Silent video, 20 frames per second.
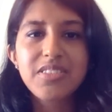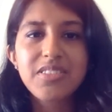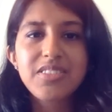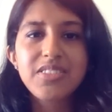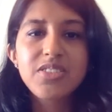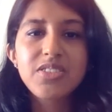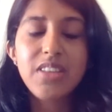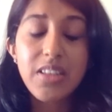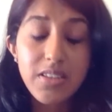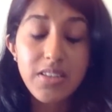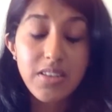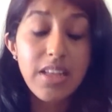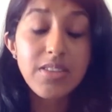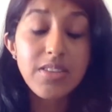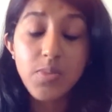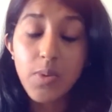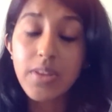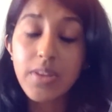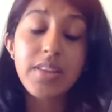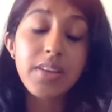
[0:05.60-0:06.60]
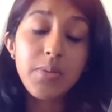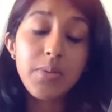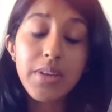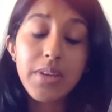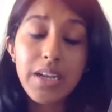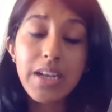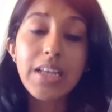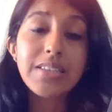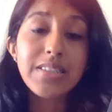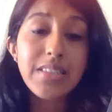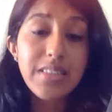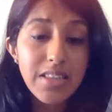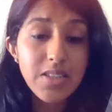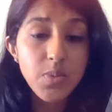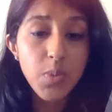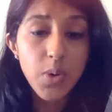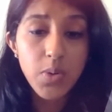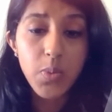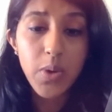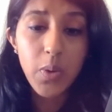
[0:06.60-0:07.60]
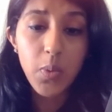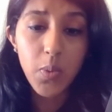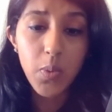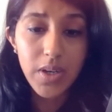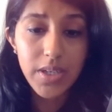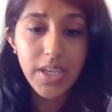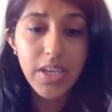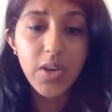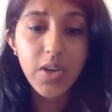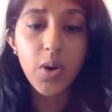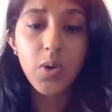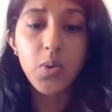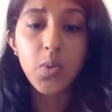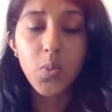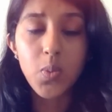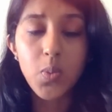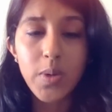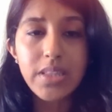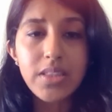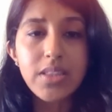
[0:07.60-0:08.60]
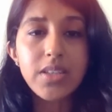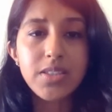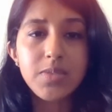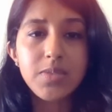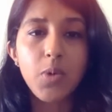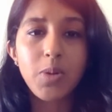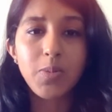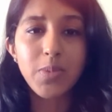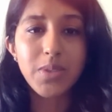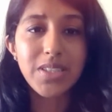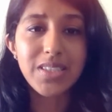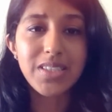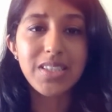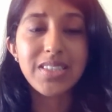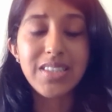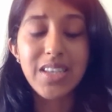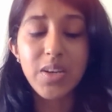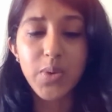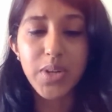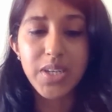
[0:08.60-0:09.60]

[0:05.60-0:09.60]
So that's one thing we realized, and that's what we're working on with the small businesses that we're